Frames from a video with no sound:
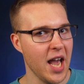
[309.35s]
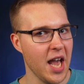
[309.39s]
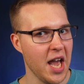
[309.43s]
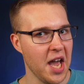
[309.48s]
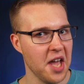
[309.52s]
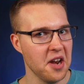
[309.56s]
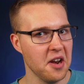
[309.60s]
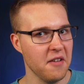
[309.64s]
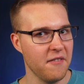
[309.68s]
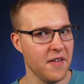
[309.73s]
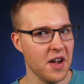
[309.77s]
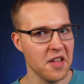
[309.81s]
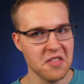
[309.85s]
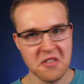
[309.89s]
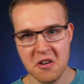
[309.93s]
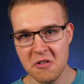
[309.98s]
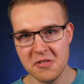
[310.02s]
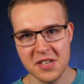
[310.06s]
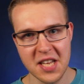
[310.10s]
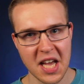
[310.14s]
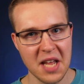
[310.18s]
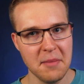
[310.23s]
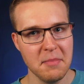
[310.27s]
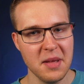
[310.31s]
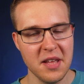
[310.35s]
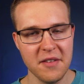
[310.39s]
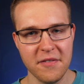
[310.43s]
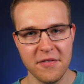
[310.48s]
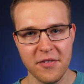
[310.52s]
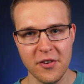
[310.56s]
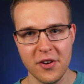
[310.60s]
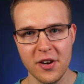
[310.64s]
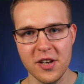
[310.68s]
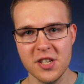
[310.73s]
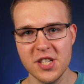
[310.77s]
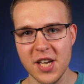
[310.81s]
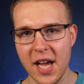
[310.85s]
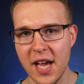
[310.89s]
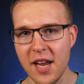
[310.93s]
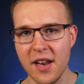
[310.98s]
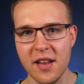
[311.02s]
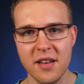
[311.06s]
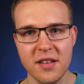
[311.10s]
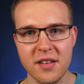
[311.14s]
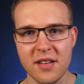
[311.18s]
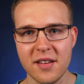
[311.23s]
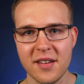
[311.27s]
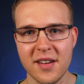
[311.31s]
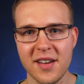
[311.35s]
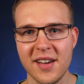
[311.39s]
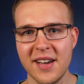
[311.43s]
and if I throw 10 bit footage at it,